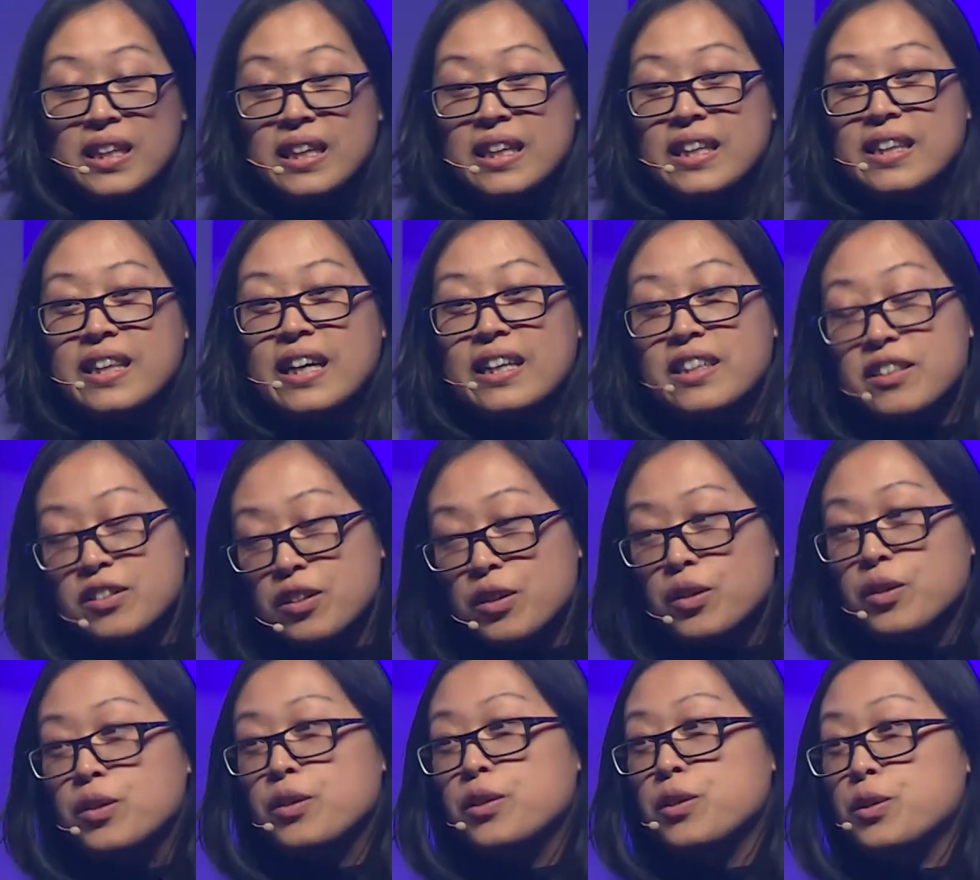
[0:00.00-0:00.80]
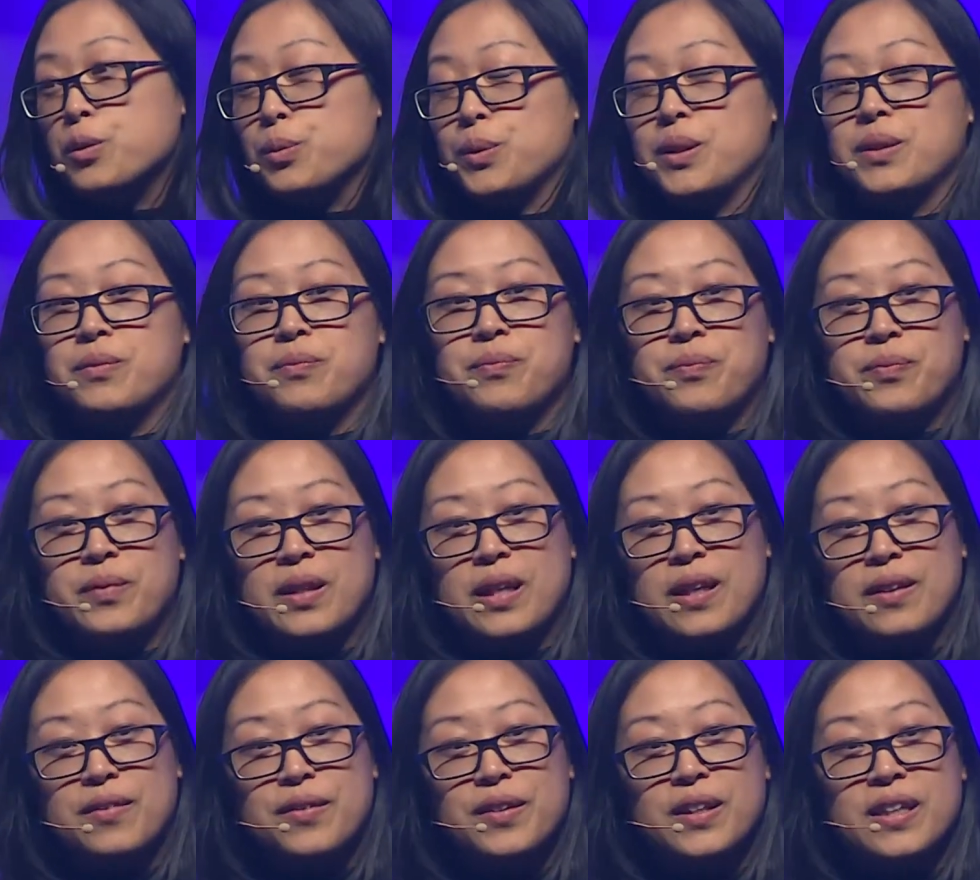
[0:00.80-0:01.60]
That is a huge one.
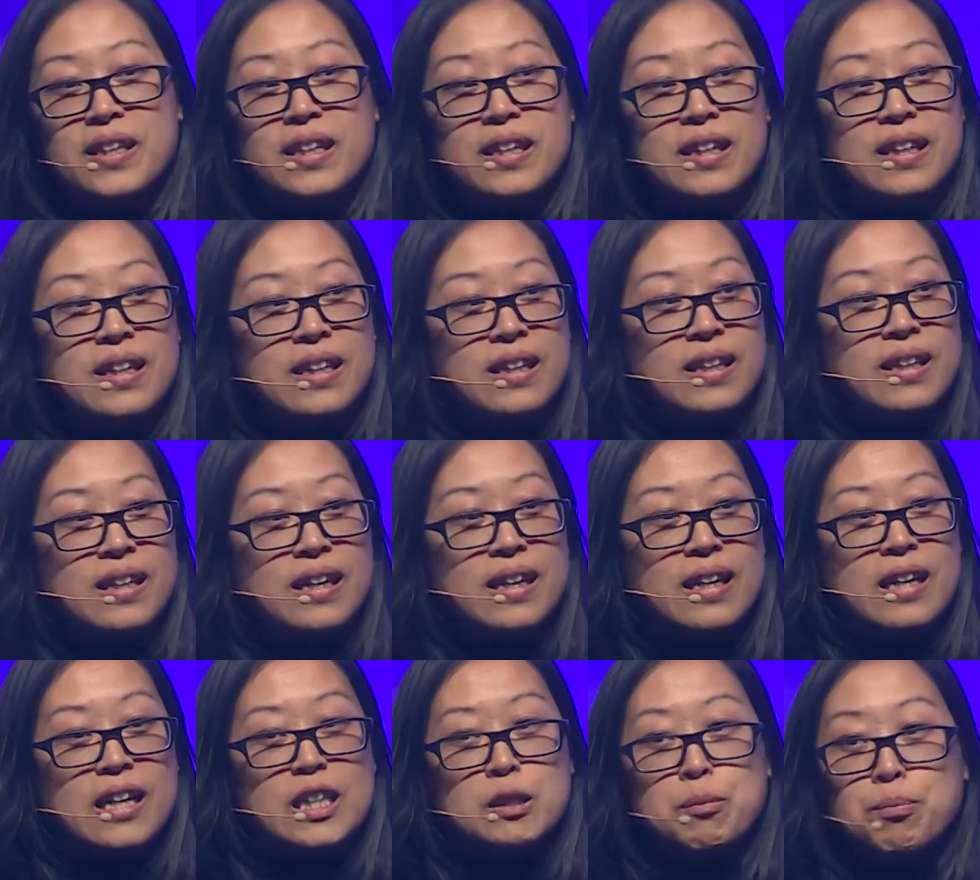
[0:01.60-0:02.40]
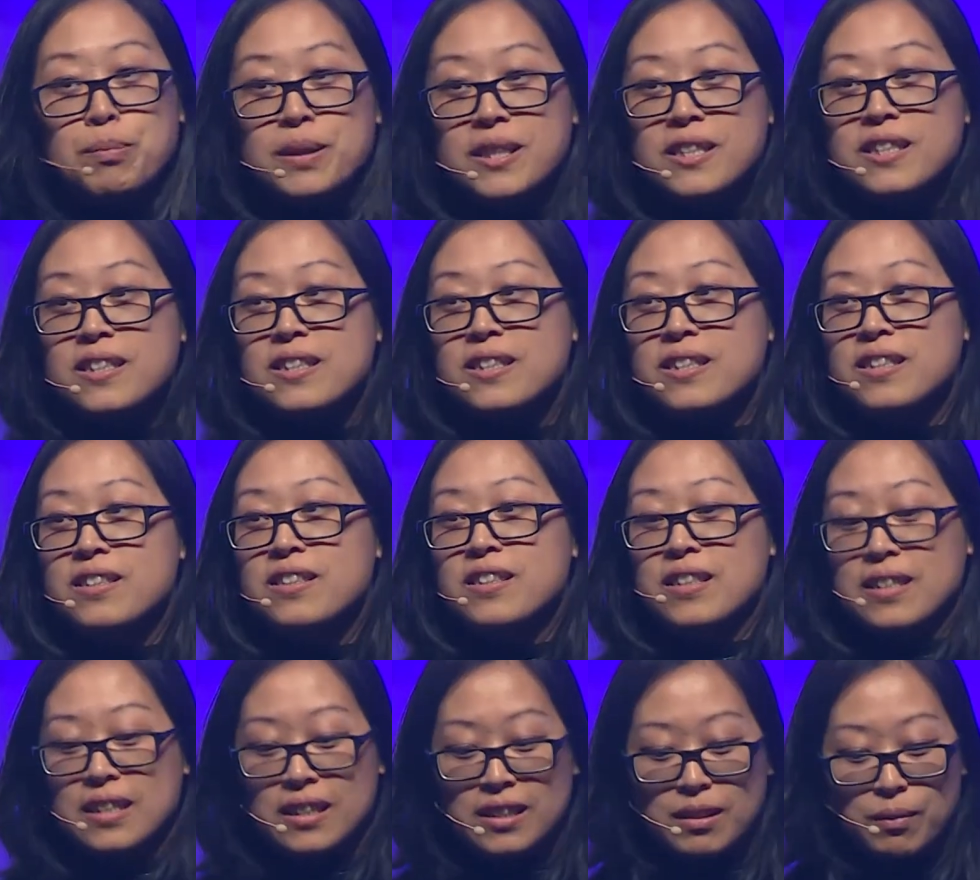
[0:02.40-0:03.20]
And I think as
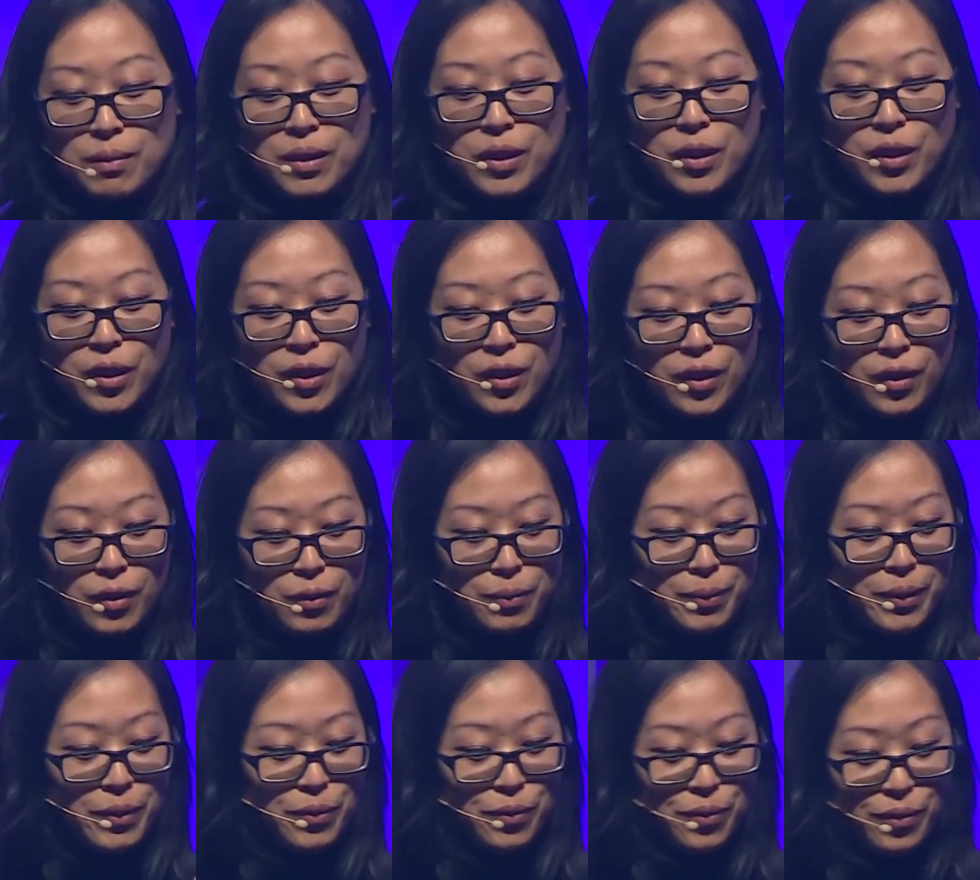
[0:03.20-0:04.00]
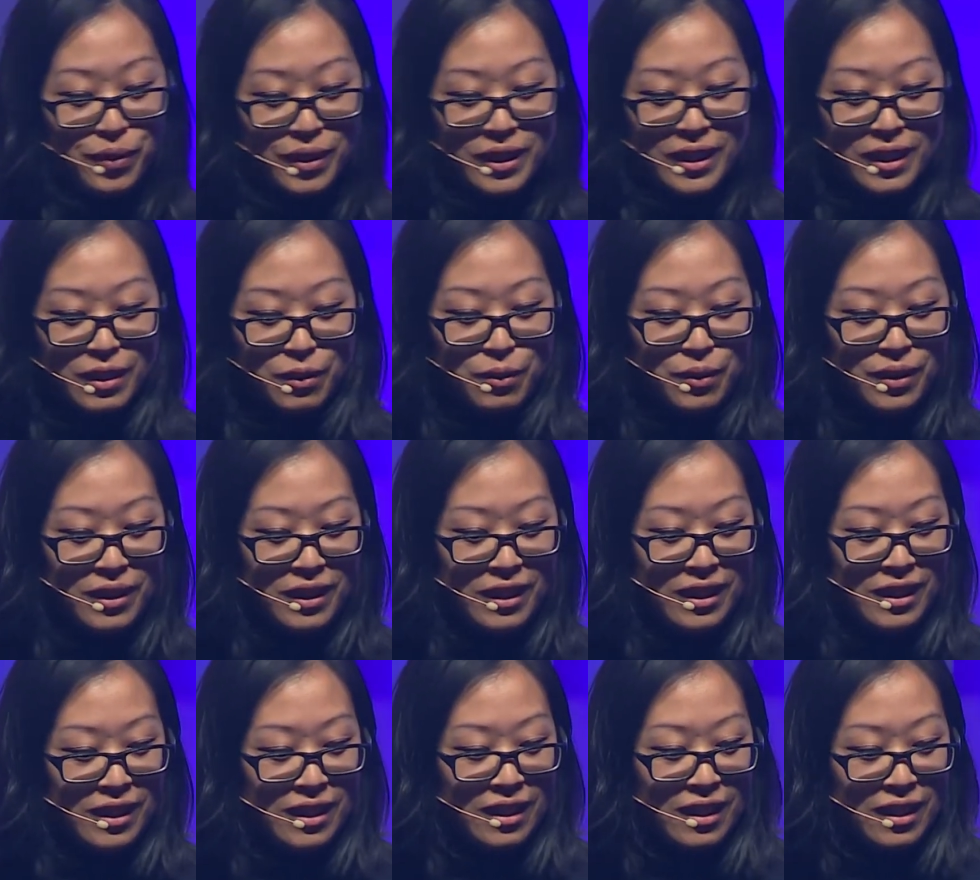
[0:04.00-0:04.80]
businesses, that's something you've got to be really,
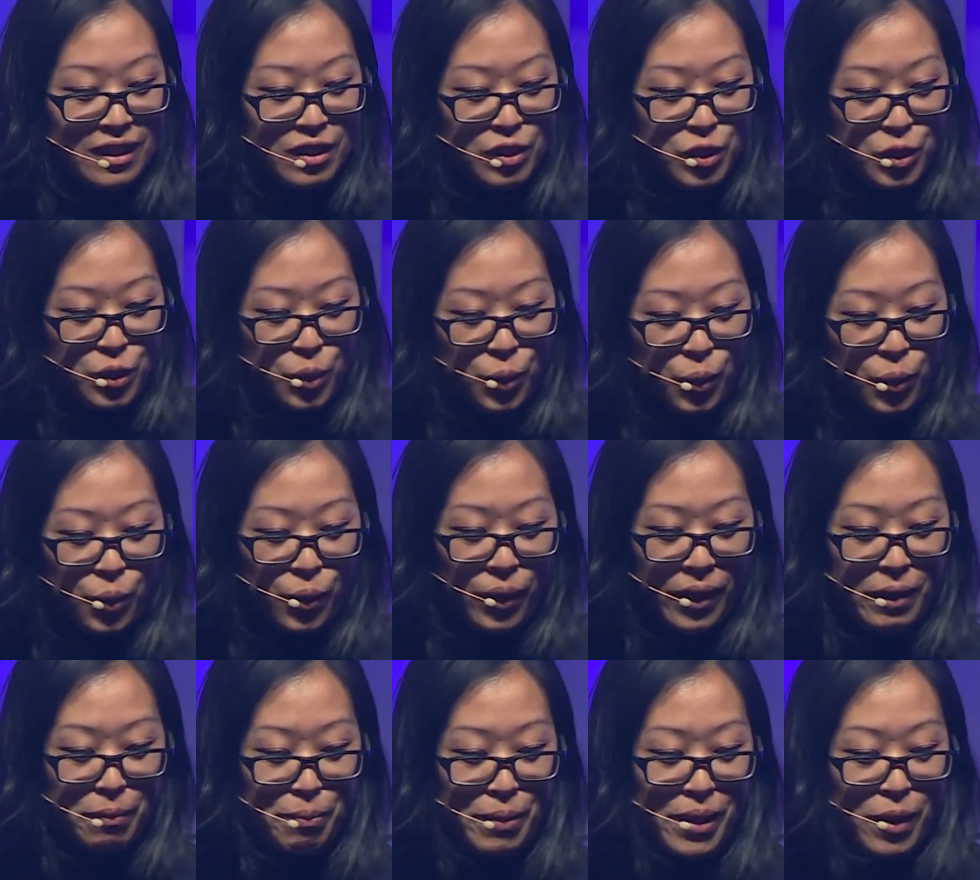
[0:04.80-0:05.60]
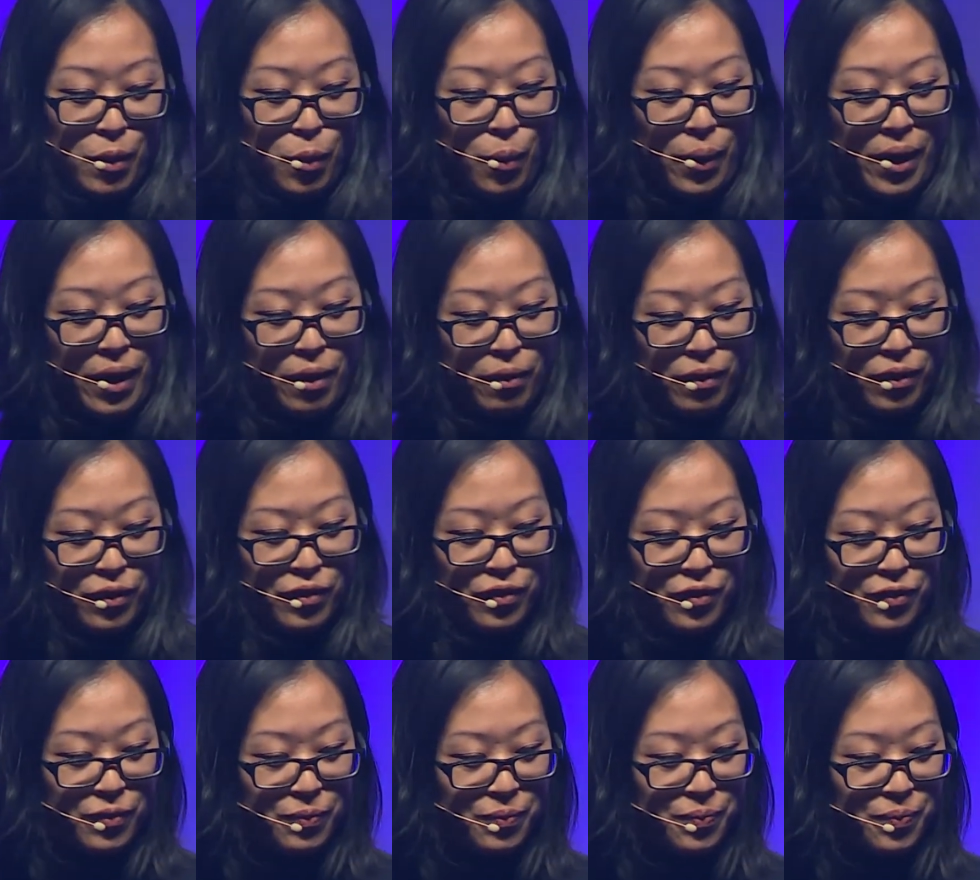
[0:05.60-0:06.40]
really sure and be aware
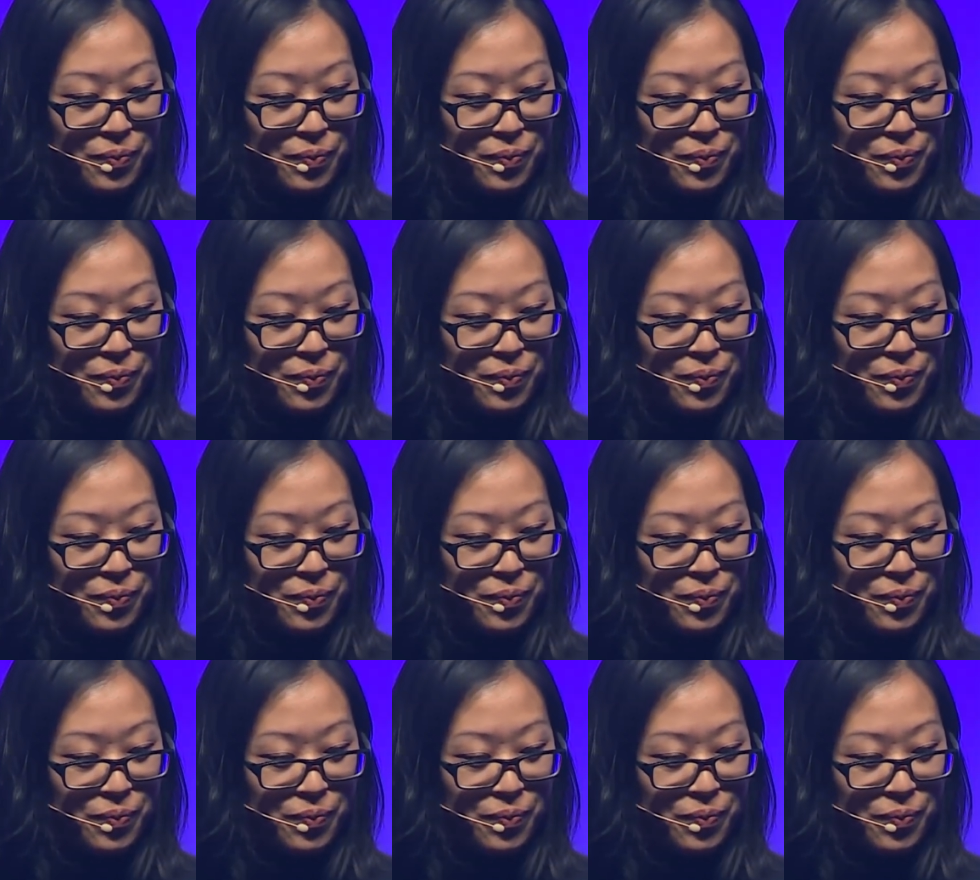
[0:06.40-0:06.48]
of.